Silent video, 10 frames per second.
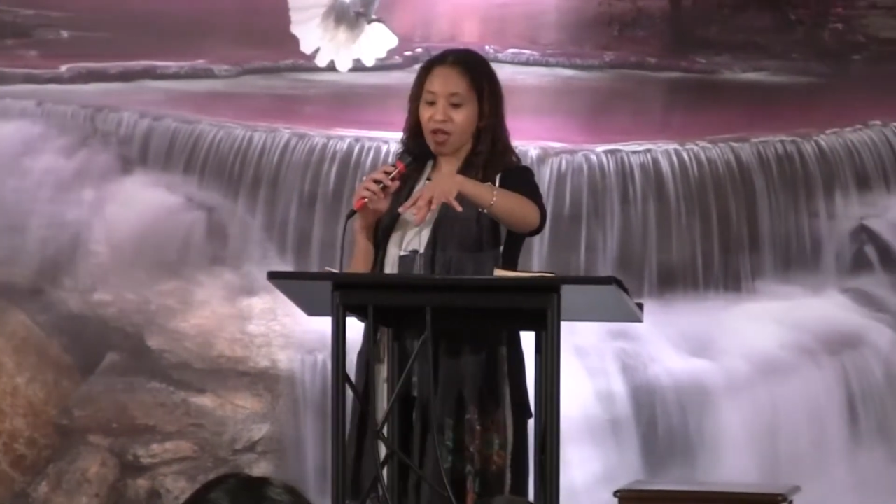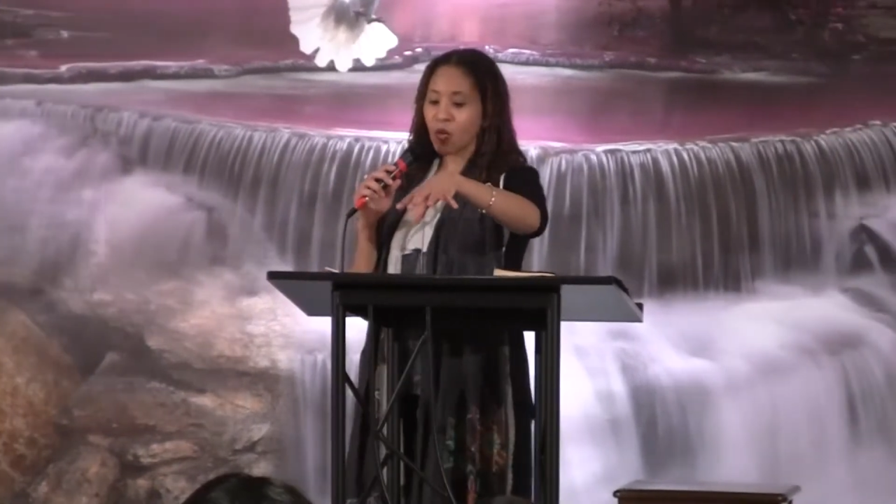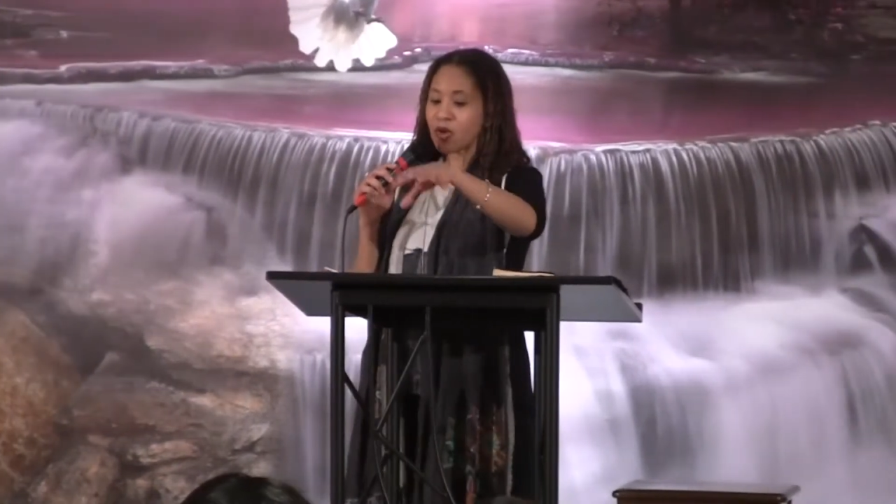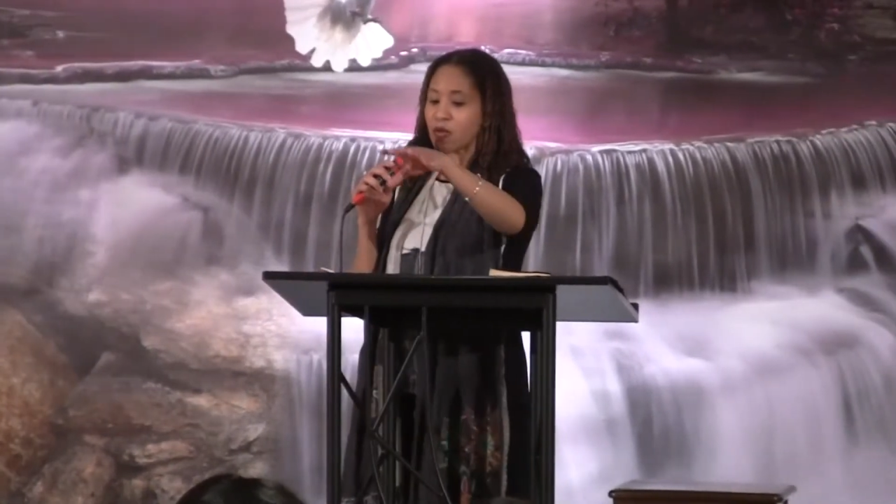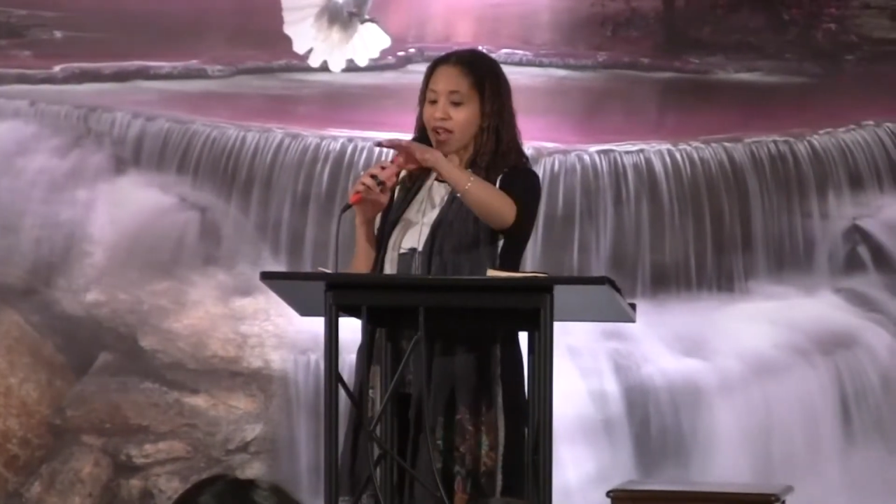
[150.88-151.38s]

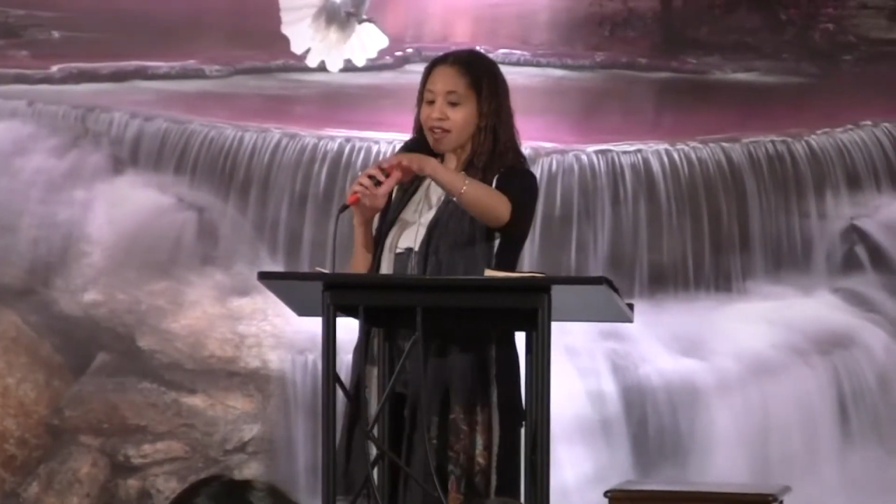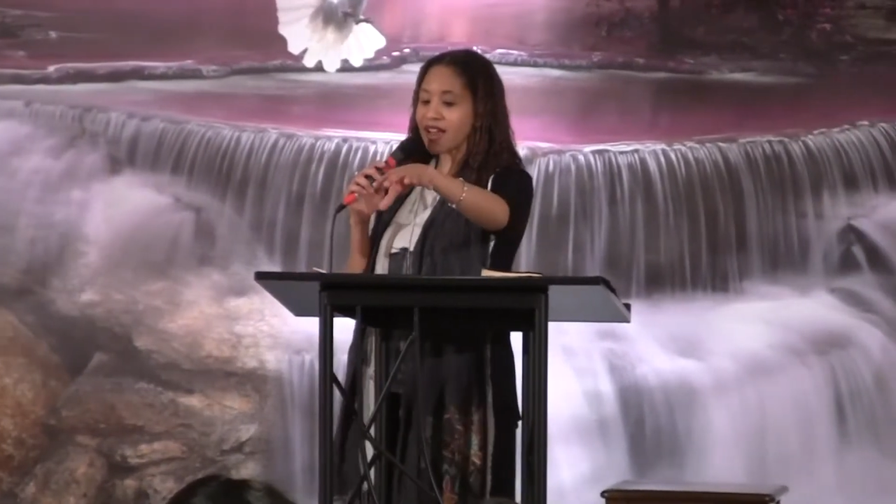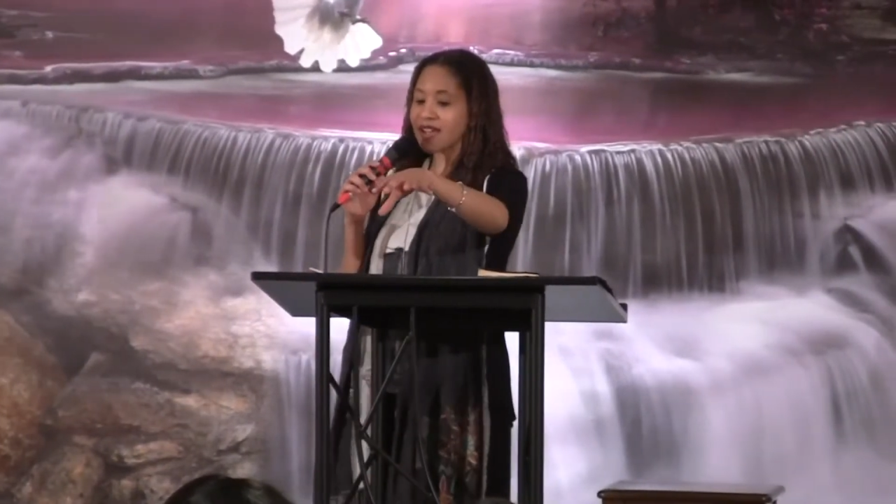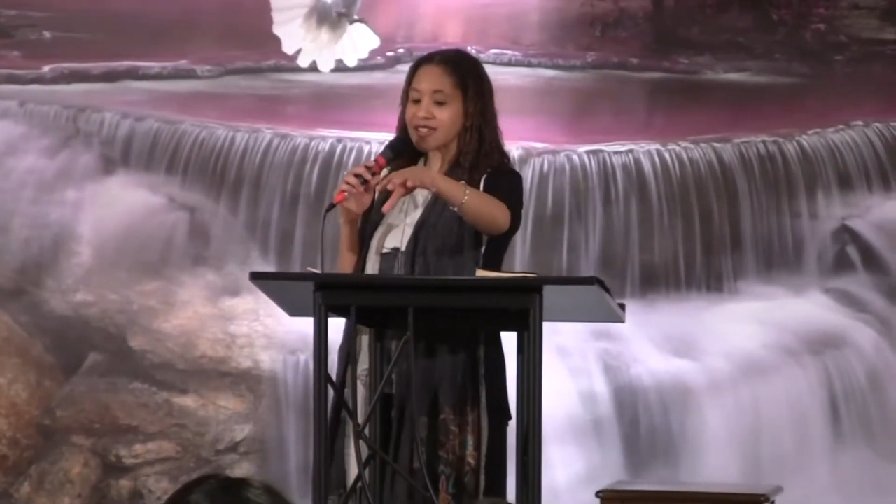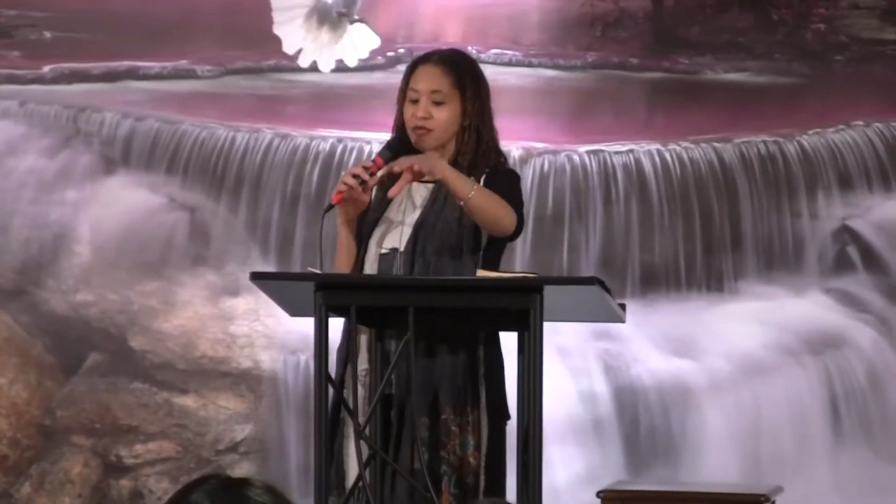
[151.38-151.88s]
We
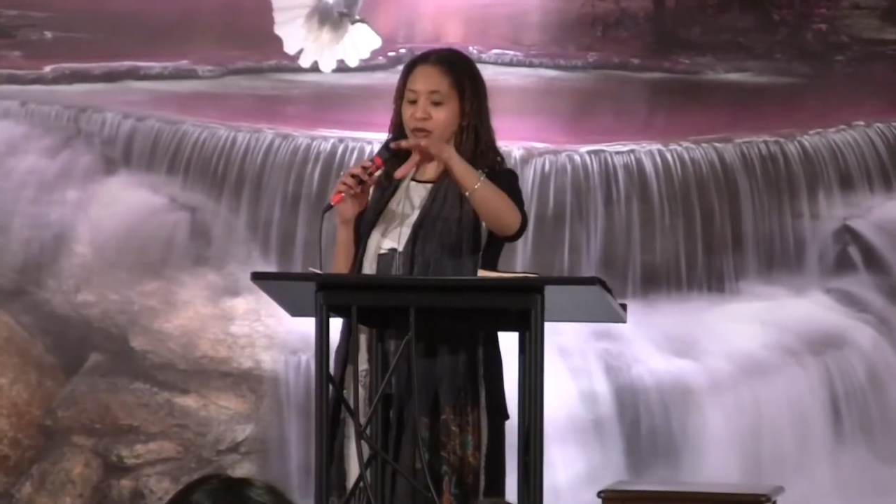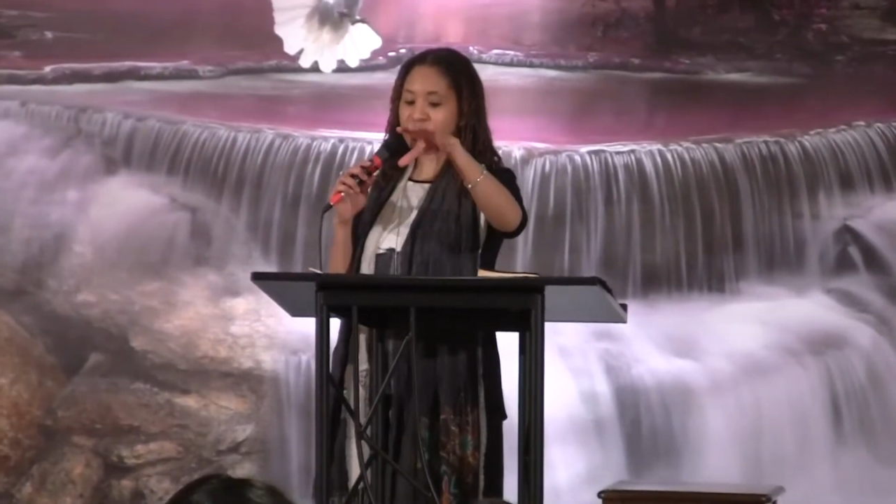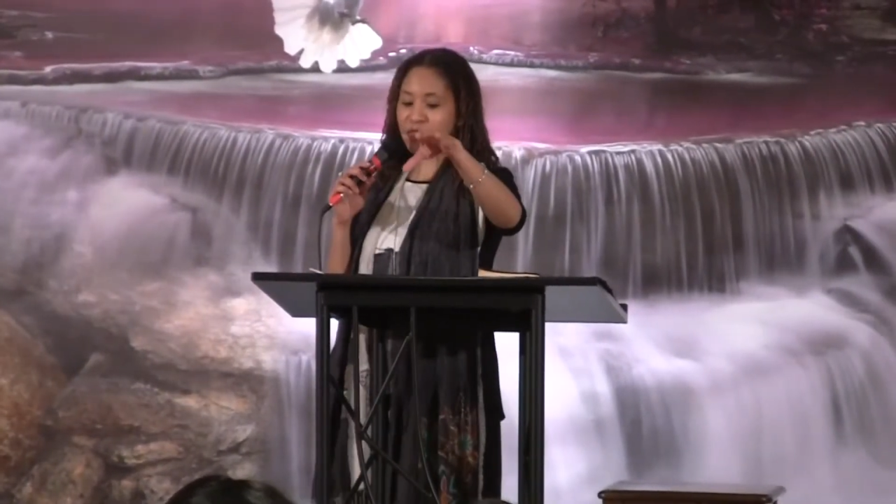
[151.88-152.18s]
recognize him from